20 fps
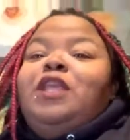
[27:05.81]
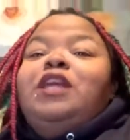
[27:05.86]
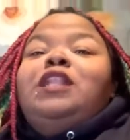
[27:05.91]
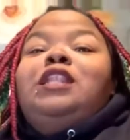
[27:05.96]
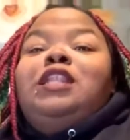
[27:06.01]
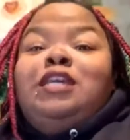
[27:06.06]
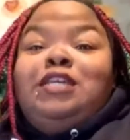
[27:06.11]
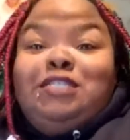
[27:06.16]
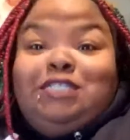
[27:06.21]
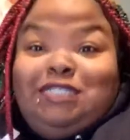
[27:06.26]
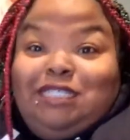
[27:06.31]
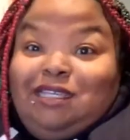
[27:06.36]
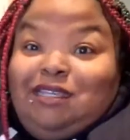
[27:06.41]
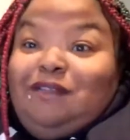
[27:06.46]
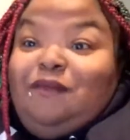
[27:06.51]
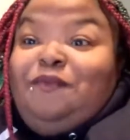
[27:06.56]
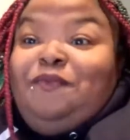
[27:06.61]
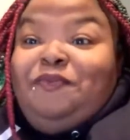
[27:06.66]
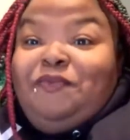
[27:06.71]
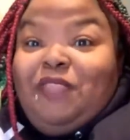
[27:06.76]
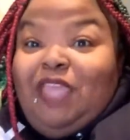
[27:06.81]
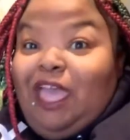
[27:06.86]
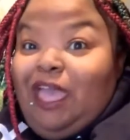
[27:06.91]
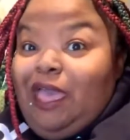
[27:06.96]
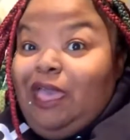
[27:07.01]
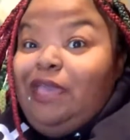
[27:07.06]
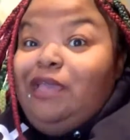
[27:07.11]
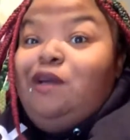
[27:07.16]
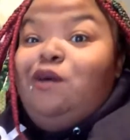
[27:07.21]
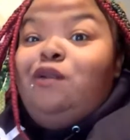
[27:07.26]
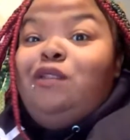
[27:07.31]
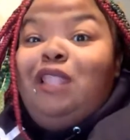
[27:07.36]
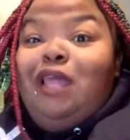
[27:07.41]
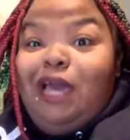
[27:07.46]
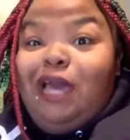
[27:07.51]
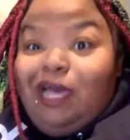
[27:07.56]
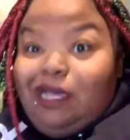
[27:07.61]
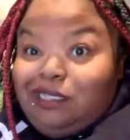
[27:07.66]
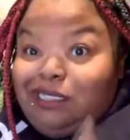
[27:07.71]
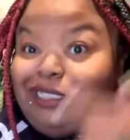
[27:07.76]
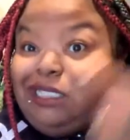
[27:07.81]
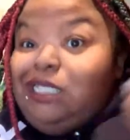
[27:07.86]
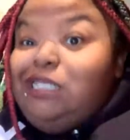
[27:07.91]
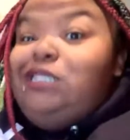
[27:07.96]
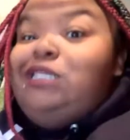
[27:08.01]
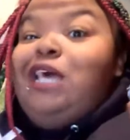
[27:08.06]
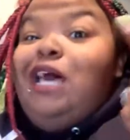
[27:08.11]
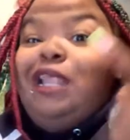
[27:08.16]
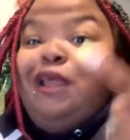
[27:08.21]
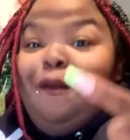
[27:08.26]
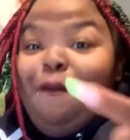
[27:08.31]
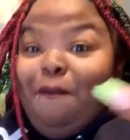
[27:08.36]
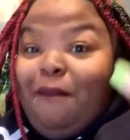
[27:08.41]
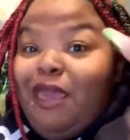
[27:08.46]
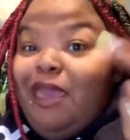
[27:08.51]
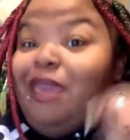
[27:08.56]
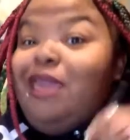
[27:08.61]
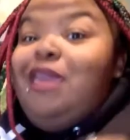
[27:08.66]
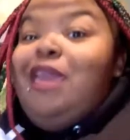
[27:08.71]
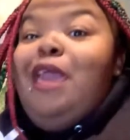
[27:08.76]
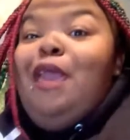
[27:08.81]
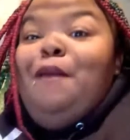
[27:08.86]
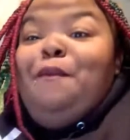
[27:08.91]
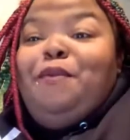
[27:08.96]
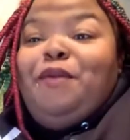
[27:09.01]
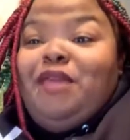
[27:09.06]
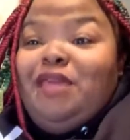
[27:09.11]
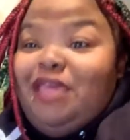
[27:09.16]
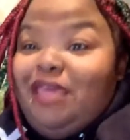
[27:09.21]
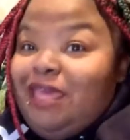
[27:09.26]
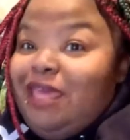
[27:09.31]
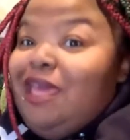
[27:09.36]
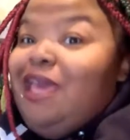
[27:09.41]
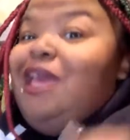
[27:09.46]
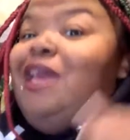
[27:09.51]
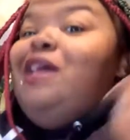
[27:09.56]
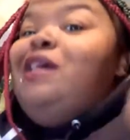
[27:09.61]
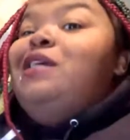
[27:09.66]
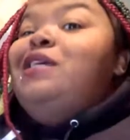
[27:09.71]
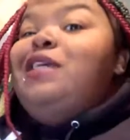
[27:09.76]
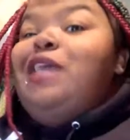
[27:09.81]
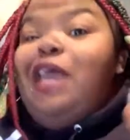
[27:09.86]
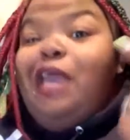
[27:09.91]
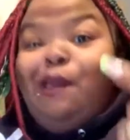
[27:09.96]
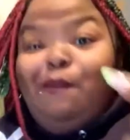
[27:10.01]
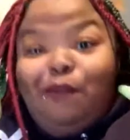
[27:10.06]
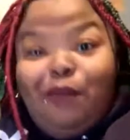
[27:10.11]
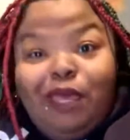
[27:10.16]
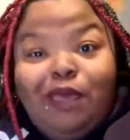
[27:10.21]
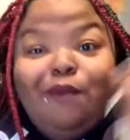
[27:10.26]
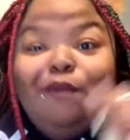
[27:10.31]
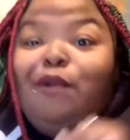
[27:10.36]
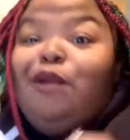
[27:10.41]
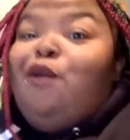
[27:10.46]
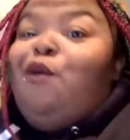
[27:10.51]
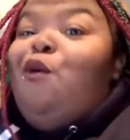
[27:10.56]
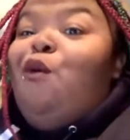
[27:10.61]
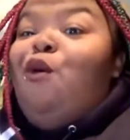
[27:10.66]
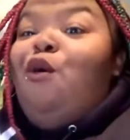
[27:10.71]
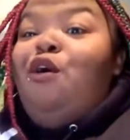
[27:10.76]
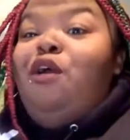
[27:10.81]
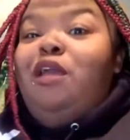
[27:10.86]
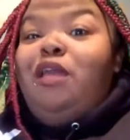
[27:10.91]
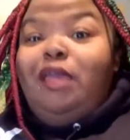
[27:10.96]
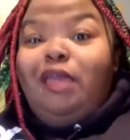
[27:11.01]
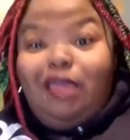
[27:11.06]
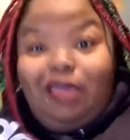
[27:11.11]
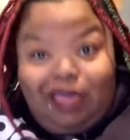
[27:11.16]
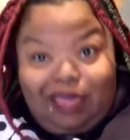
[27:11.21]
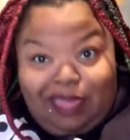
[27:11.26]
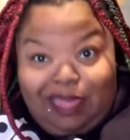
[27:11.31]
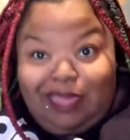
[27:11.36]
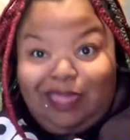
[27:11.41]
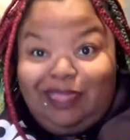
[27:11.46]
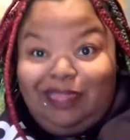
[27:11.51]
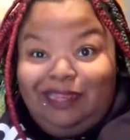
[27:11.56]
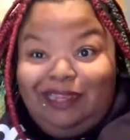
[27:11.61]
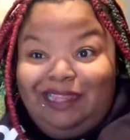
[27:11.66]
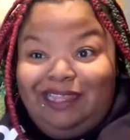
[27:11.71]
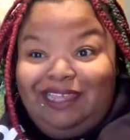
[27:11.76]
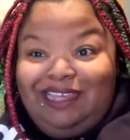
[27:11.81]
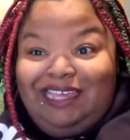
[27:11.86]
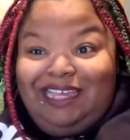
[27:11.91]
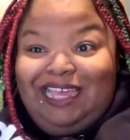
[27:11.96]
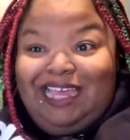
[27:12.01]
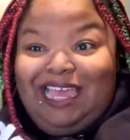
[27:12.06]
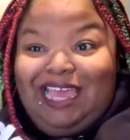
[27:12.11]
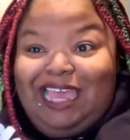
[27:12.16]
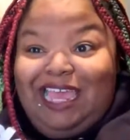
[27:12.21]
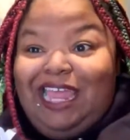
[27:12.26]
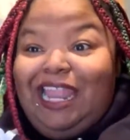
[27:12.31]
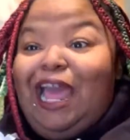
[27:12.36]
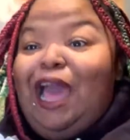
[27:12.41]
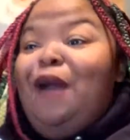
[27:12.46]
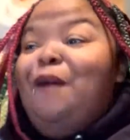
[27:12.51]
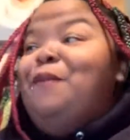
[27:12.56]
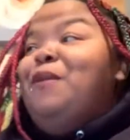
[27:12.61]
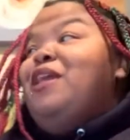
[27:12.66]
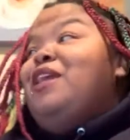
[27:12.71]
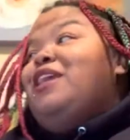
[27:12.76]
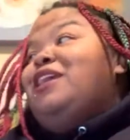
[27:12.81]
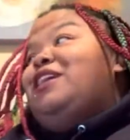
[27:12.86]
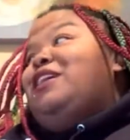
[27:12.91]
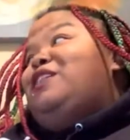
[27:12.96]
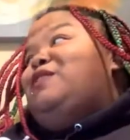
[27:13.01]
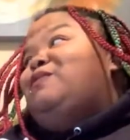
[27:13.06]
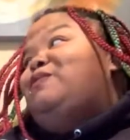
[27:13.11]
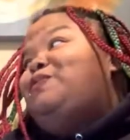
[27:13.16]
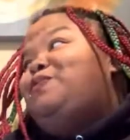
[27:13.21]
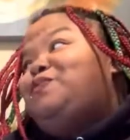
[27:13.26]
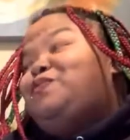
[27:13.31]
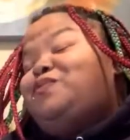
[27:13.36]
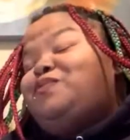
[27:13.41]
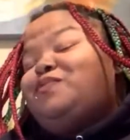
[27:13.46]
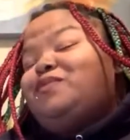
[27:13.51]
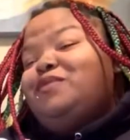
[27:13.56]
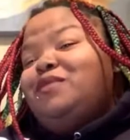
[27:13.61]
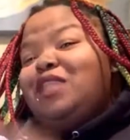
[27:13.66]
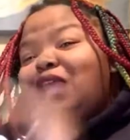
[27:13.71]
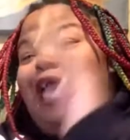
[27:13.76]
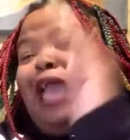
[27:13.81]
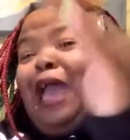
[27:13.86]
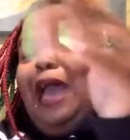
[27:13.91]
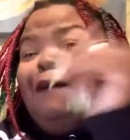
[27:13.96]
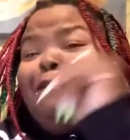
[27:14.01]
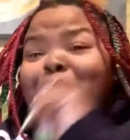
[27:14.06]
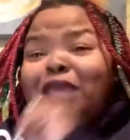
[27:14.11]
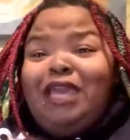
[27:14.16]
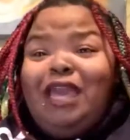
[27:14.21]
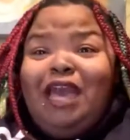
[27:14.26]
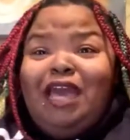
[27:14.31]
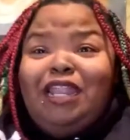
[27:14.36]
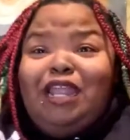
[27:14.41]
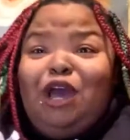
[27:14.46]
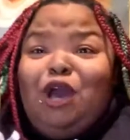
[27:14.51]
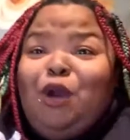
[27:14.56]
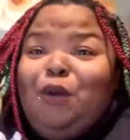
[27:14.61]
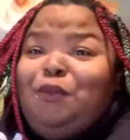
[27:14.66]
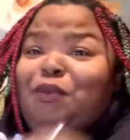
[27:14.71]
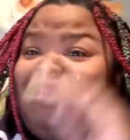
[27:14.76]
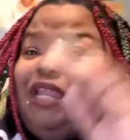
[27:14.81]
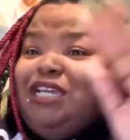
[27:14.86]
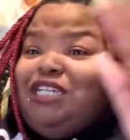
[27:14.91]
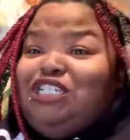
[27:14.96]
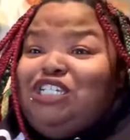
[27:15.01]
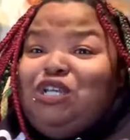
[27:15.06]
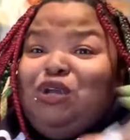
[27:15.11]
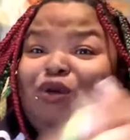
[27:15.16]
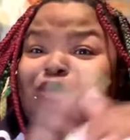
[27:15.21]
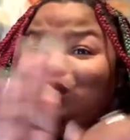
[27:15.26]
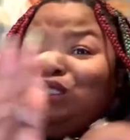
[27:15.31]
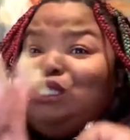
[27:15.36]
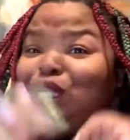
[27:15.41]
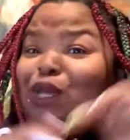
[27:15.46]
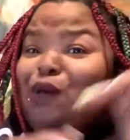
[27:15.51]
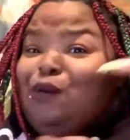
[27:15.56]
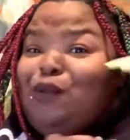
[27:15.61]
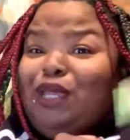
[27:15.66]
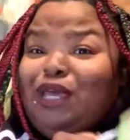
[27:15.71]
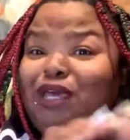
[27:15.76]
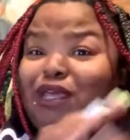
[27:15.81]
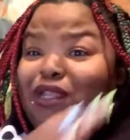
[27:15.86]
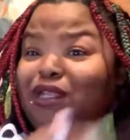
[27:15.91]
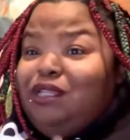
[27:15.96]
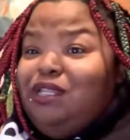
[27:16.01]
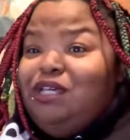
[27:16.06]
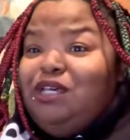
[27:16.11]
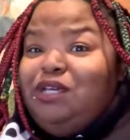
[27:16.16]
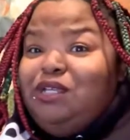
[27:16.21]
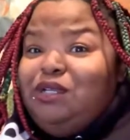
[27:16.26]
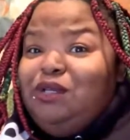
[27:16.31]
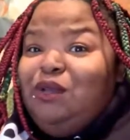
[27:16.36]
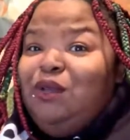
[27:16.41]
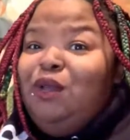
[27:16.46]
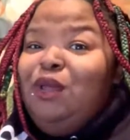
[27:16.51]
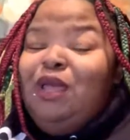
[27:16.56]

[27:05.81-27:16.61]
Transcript: Listen, I ain't gonna lie. Since I done met KP been going in. And I mean, I be kind of hoping like she gonna slow down a little.